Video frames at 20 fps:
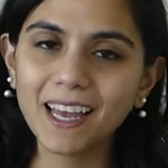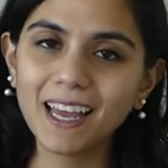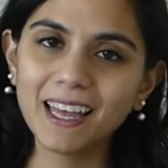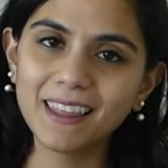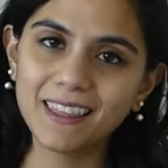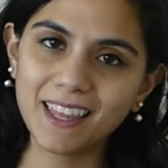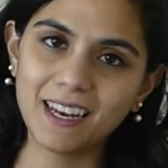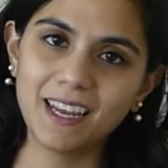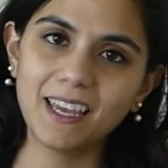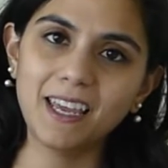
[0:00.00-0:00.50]

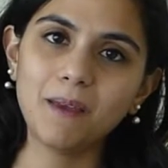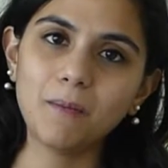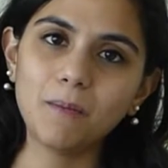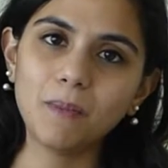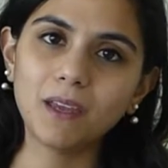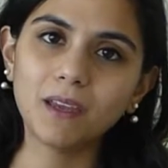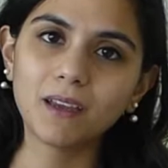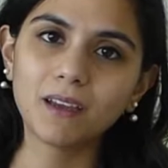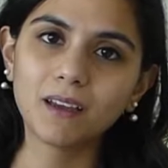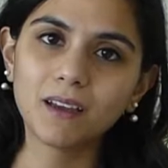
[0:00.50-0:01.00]
And then it hit
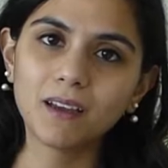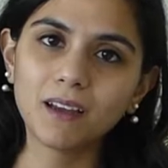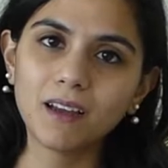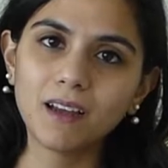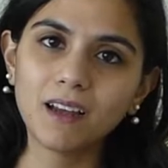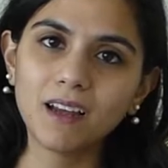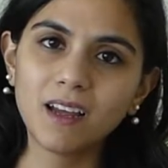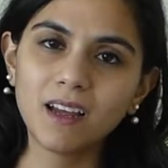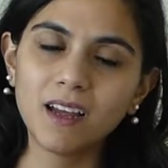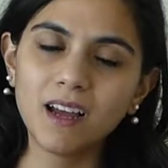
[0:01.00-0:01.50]
me.
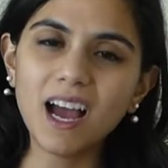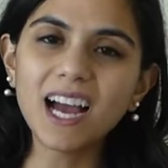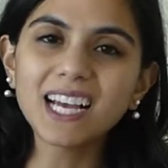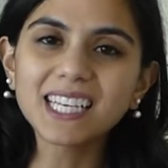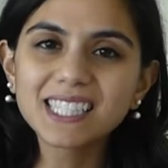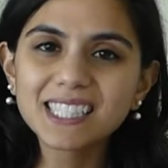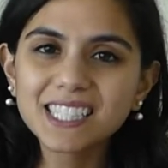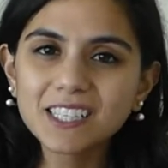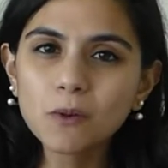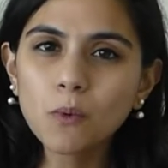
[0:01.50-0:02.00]
I
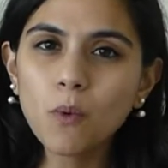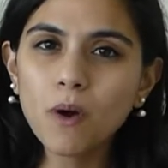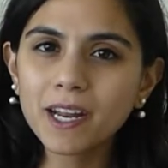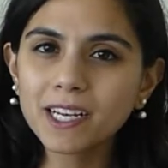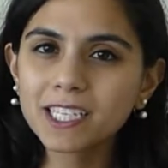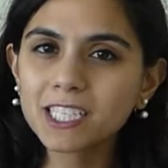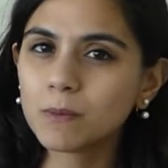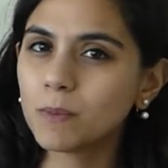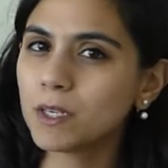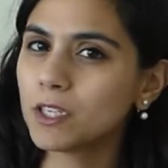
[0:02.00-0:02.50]
still
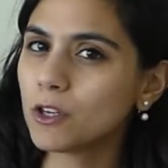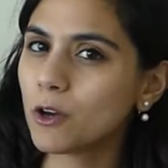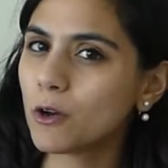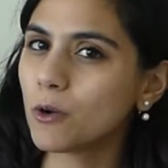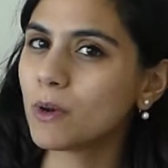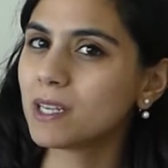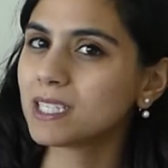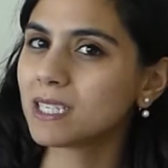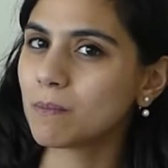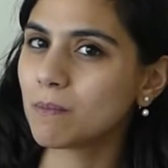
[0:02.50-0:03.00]
wanted to be
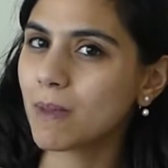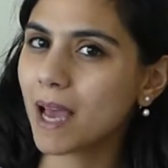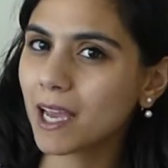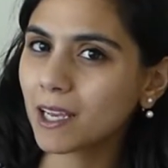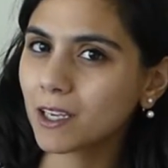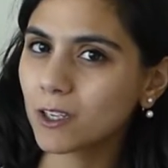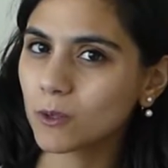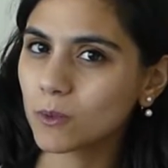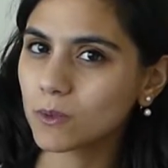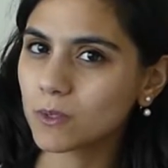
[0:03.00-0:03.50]
known as a
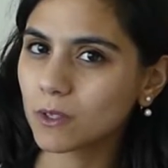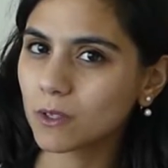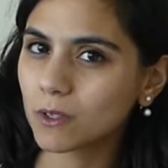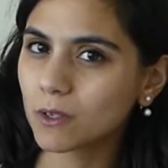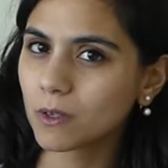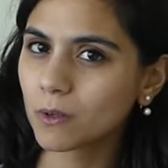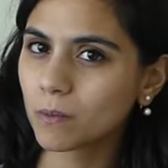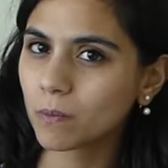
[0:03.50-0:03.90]
Mac user.